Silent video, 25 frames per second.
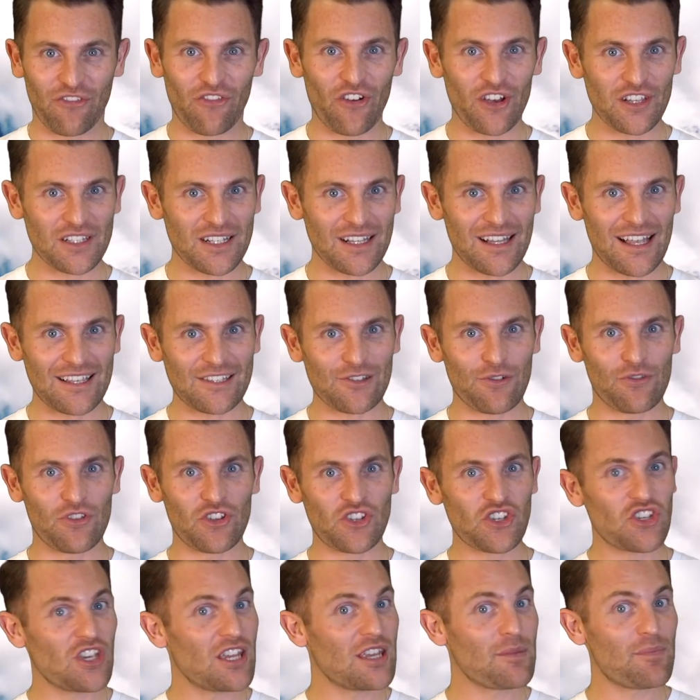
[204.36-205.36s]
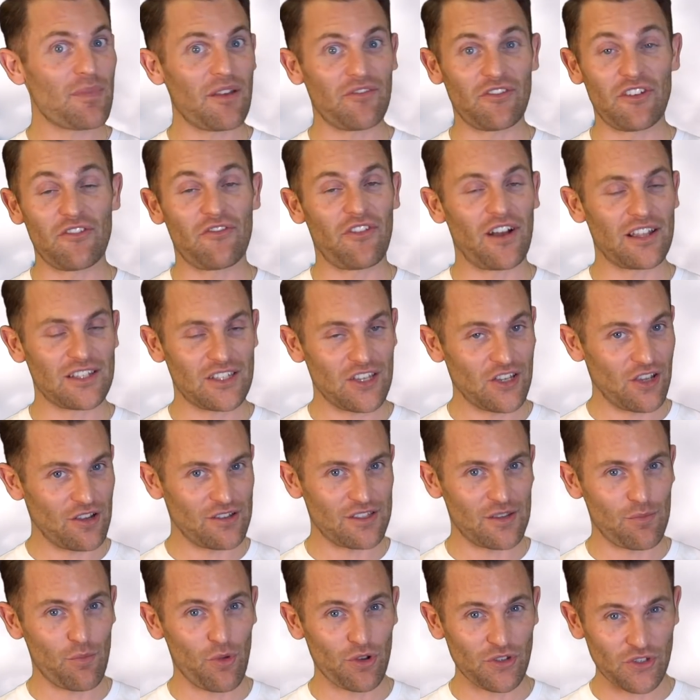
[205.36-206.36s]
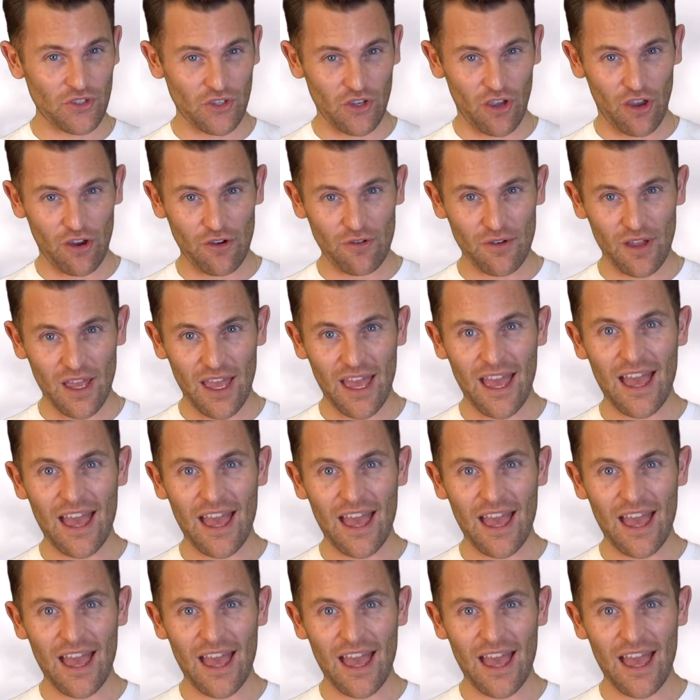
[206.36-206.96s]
first class on the cheap if you fancy going to Moscow.